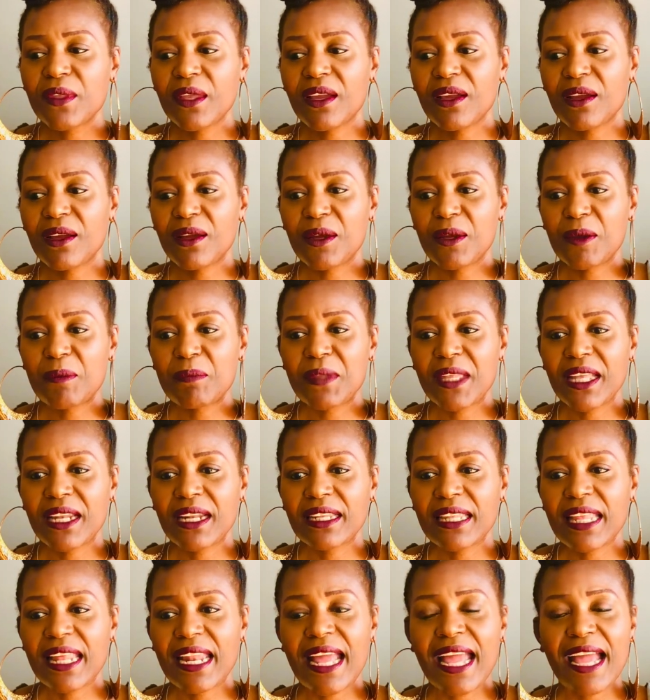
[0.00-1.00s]

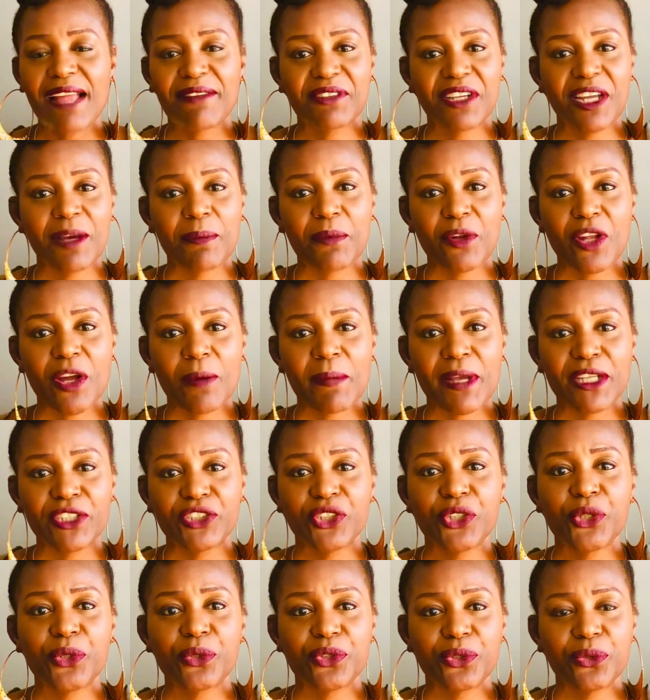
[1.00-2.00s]
That I have coming on my
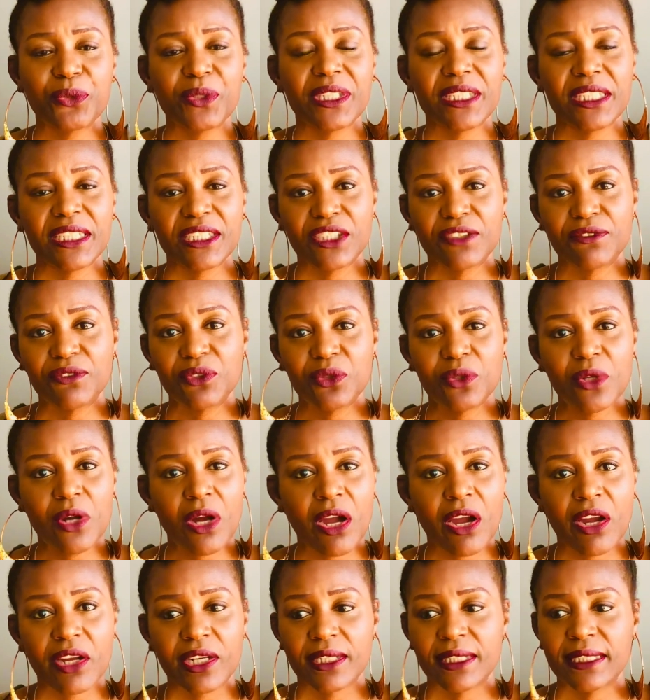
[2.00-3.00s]
show. You can interview the
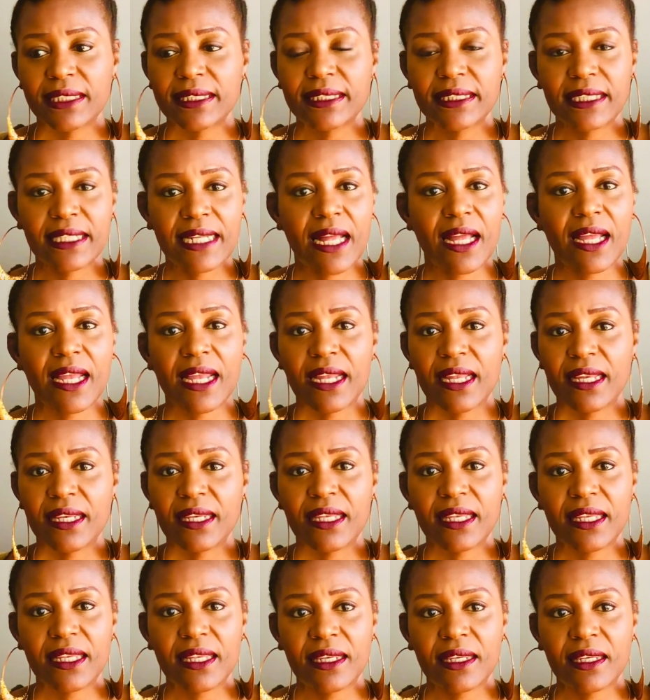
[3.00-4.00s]
artist
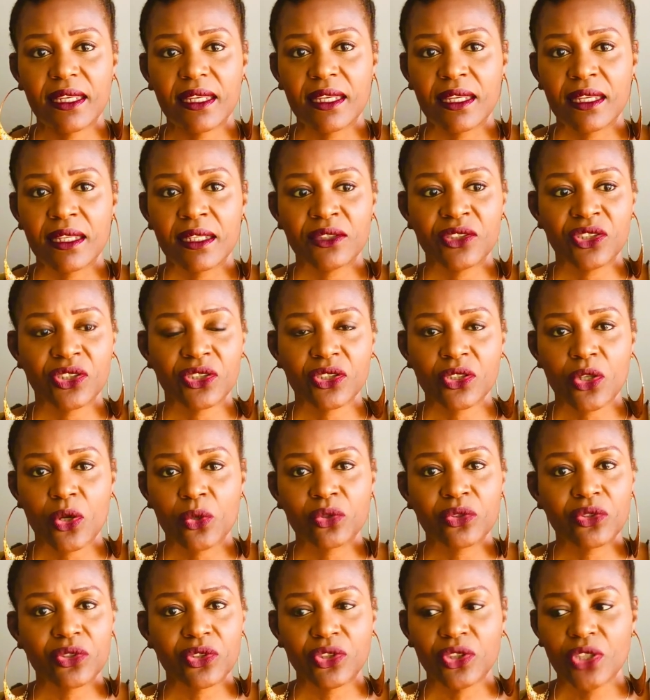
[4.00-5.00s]
and just
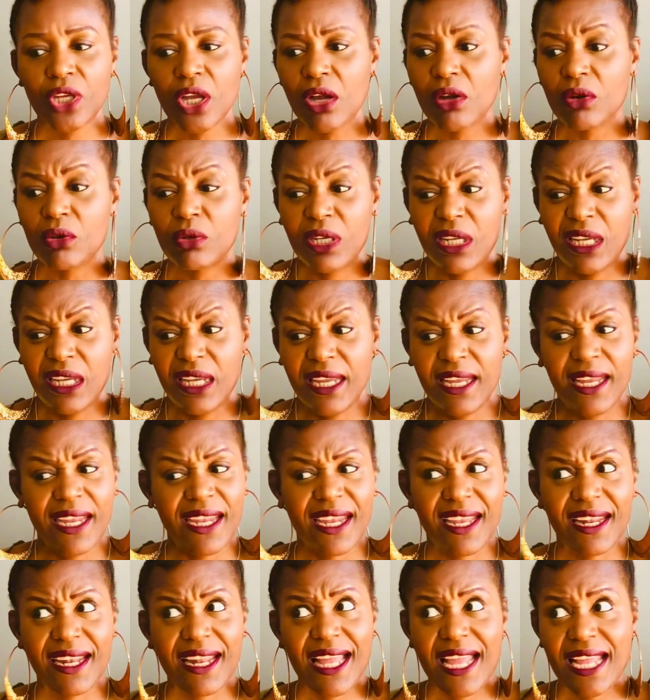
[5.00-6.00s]
host the show."
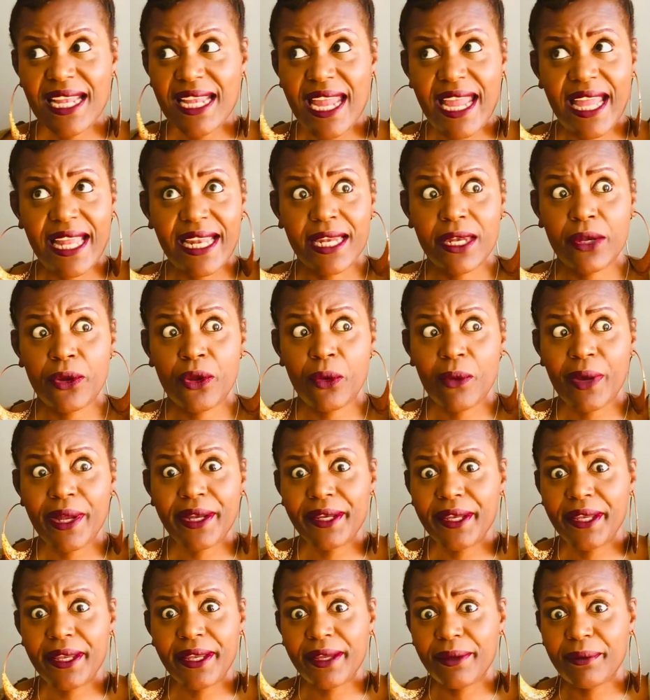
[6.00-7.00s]
And I had no
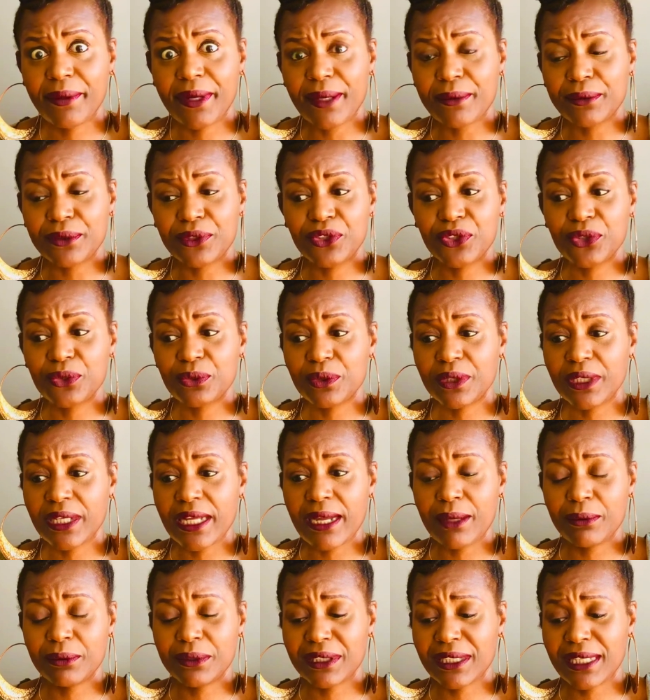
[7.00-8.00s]
idea what I was doing.
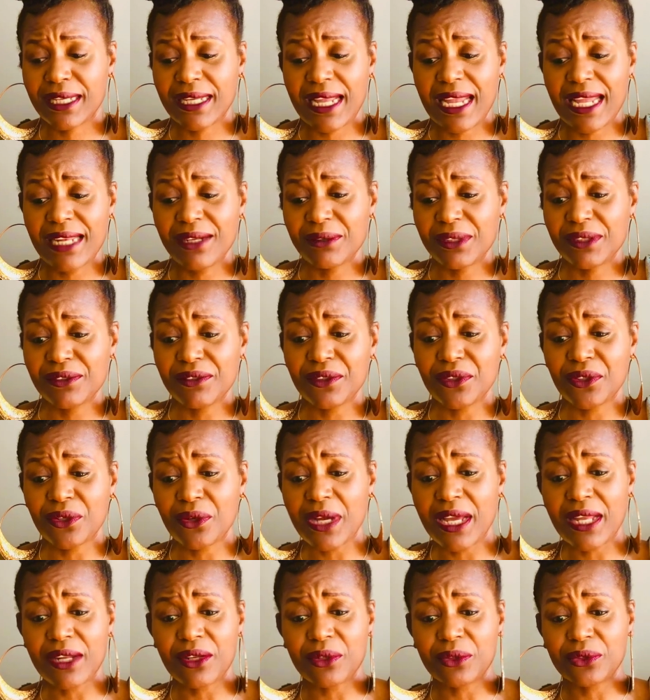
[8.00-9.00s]
I was like, I don't even know
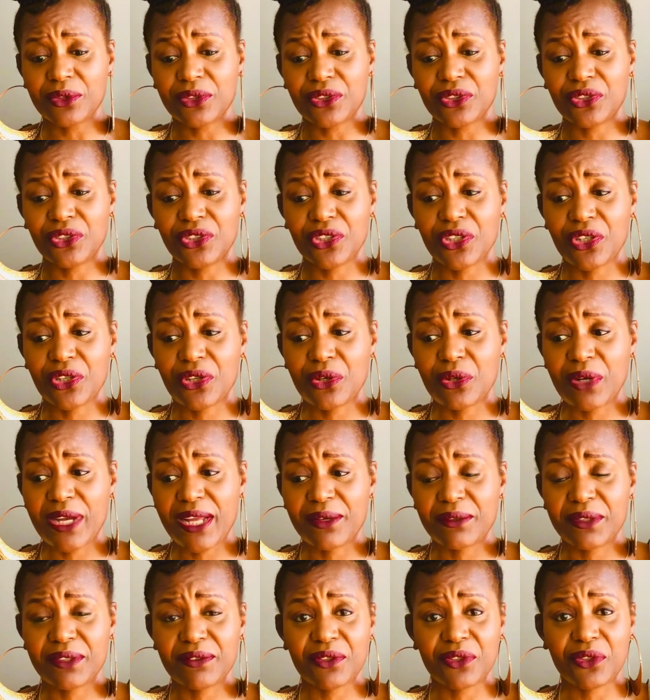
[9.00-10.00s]
how to host a show. I
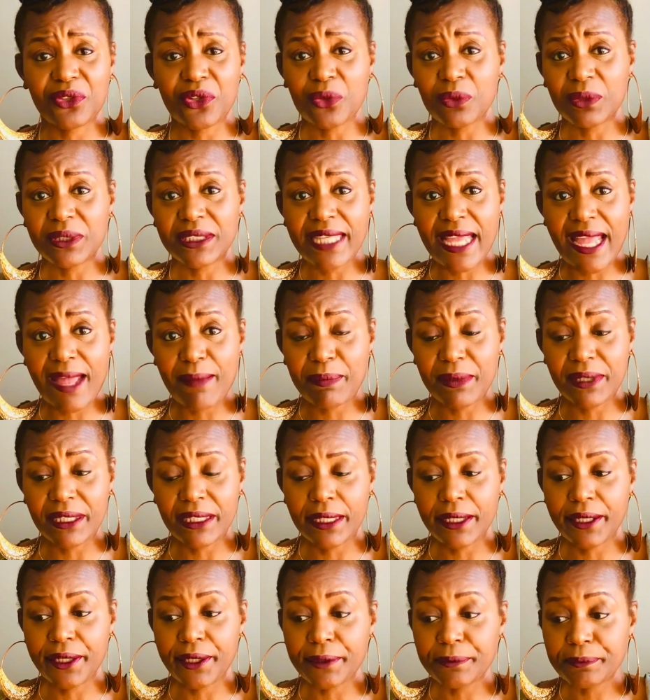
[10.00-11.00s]
don't even know what's happening
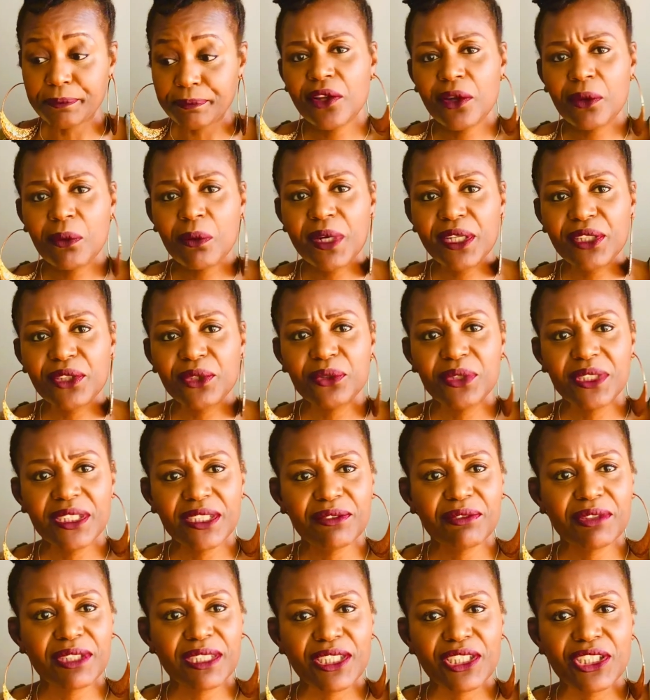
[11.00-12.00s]
here. You know what? You
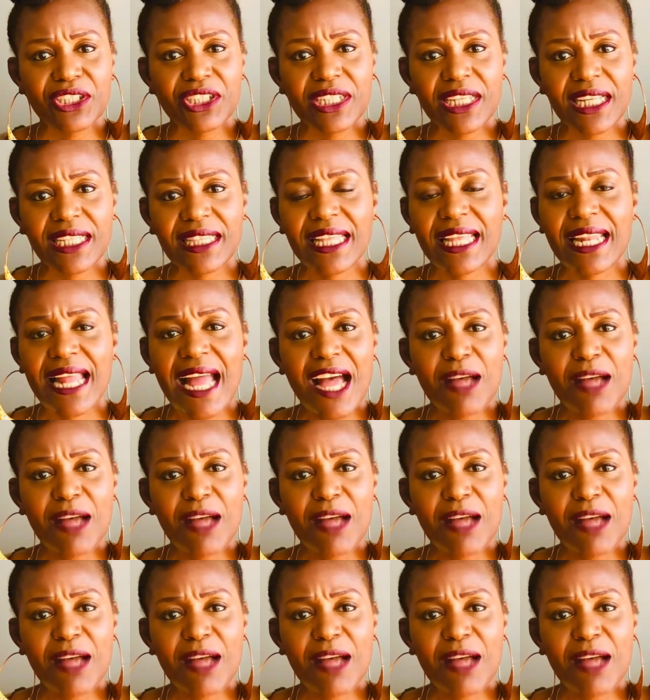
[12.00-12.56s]
did really good at that.